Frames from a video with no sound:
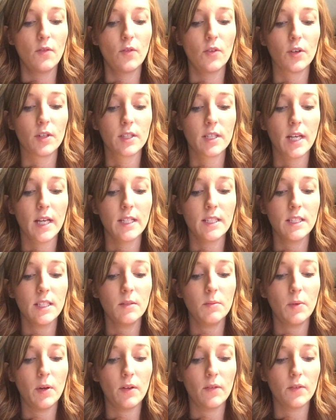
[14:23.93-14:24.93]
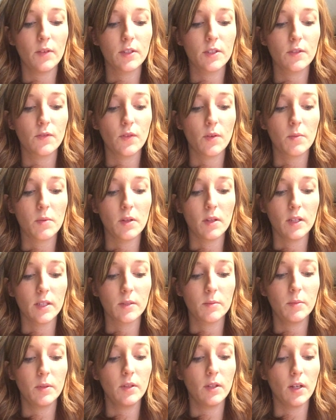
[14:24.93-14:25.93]
for a tasty beverage from the
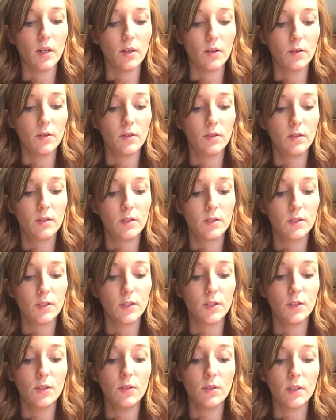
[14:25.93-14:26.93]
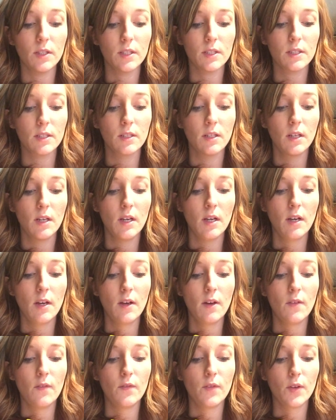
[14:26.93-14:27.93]
list below. To do this,
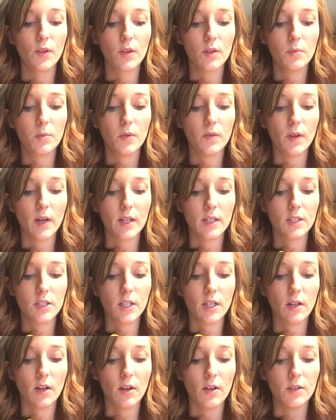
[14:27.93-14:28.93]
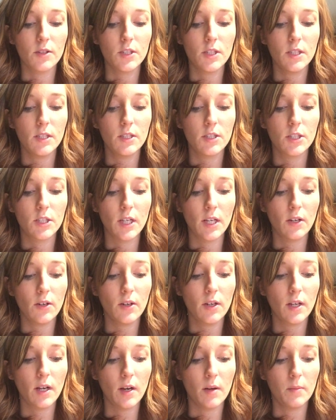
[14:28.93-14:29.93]
fill the provided Shakeology shaker
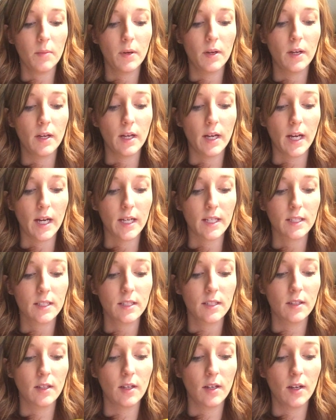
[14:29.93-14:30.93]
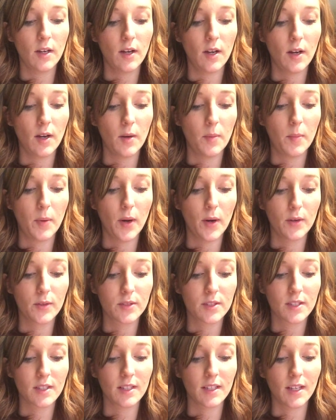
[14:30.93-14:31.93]
cup as
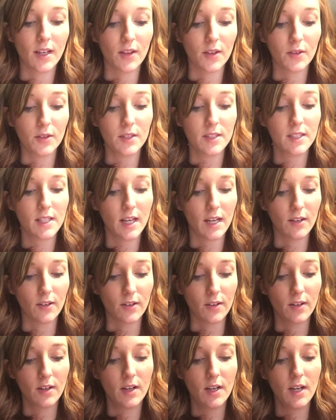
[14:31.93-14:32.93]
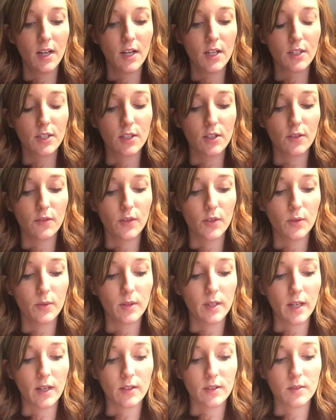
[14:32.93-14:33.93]
opposed to the yellow container to the
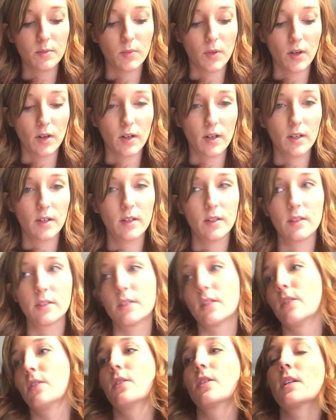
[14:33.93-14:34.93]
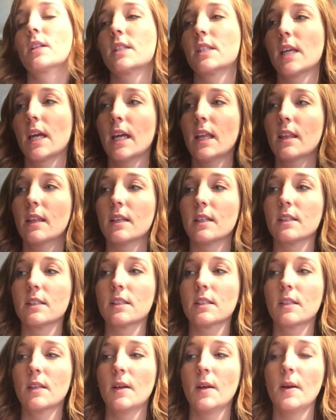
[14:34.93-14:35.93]
fluid ounce mark. So you're going to take
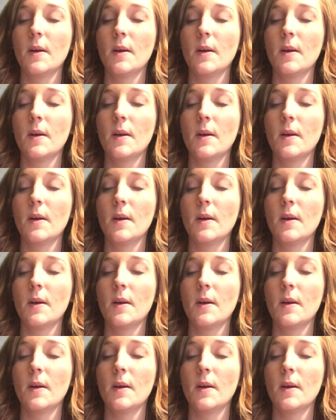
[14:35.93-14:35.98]
this,